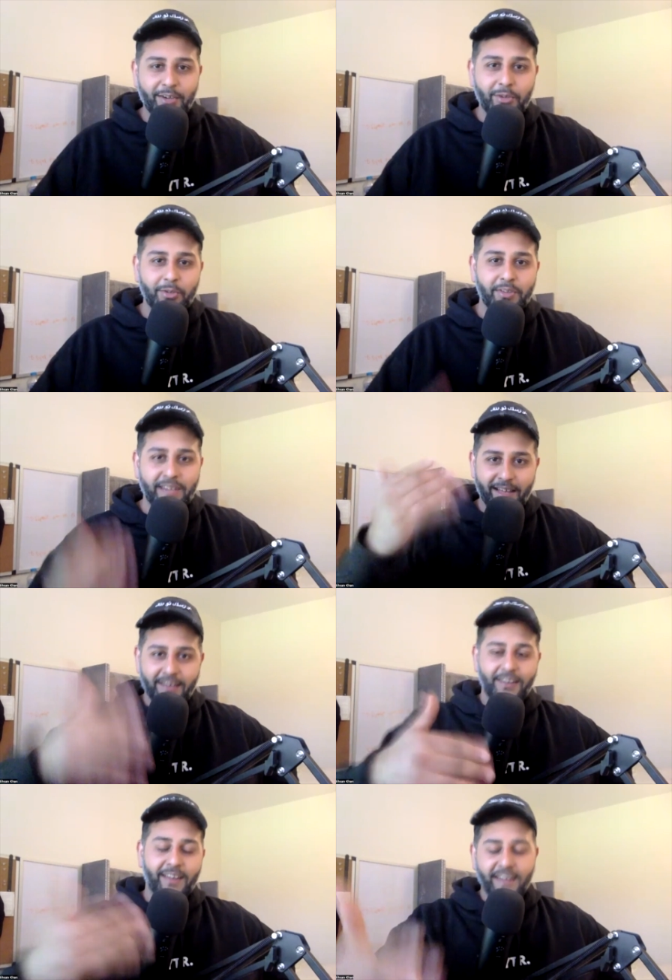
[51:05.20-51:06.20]
You do that
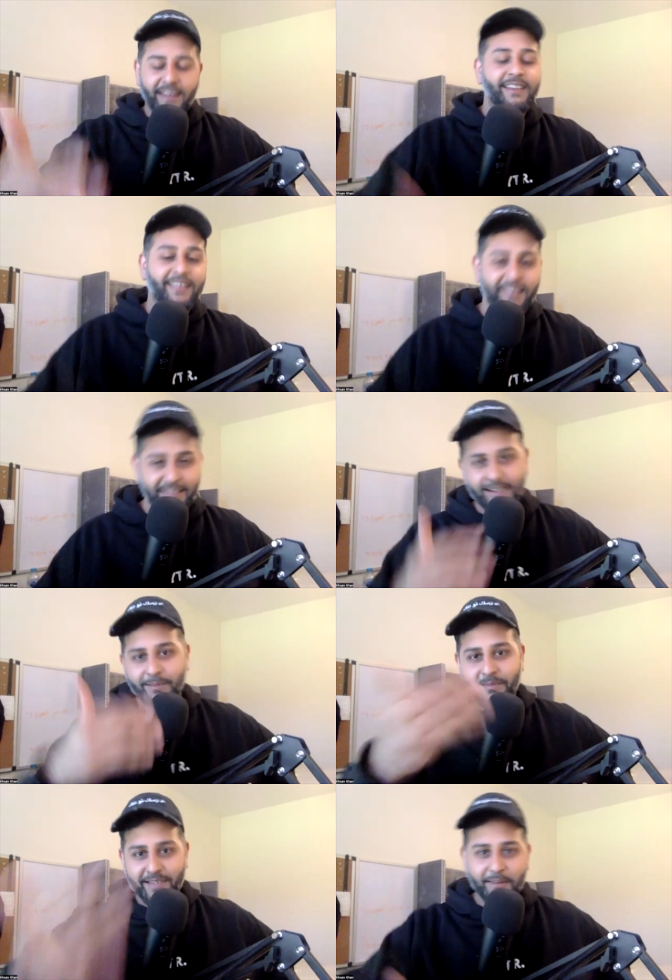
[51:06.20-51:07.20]
ending. Tell
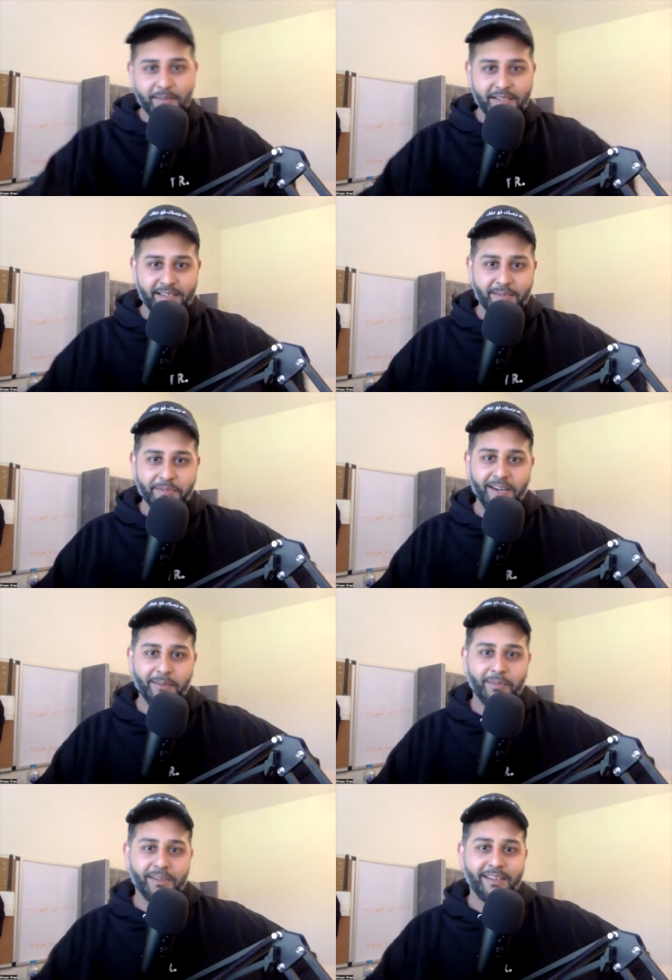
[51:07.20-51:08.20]
them, tell them to subscribe.